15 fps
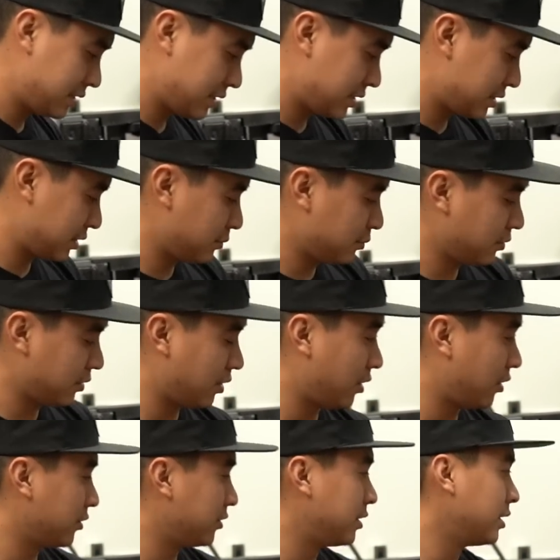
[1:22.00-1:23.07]
system
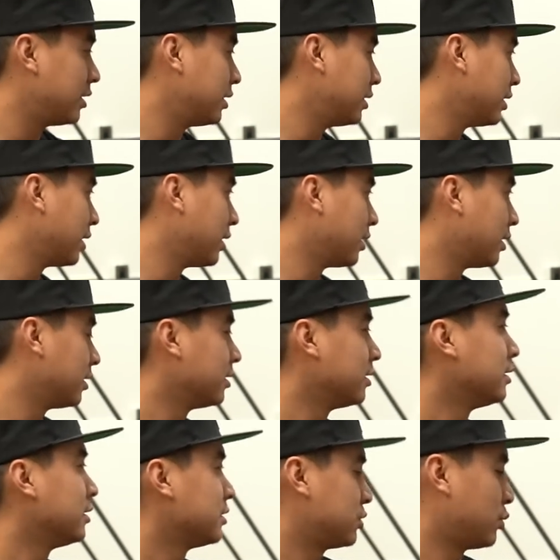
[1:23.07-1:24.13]
on the uh,
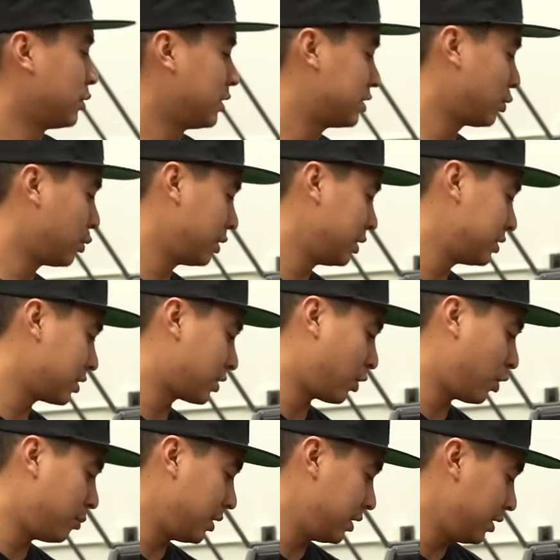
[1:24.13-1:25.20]
2020
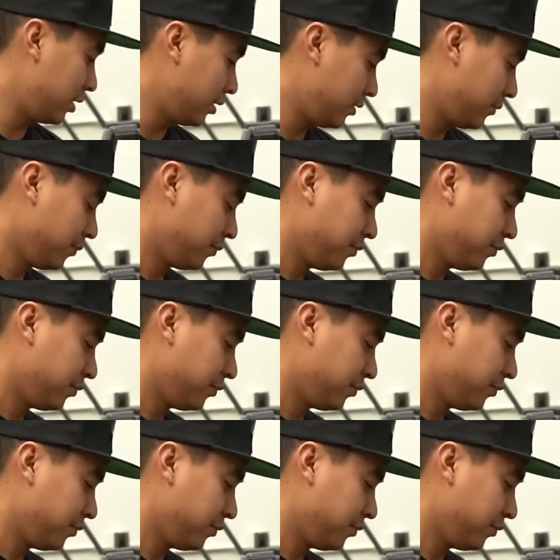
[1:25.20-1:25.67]
Tacoma here.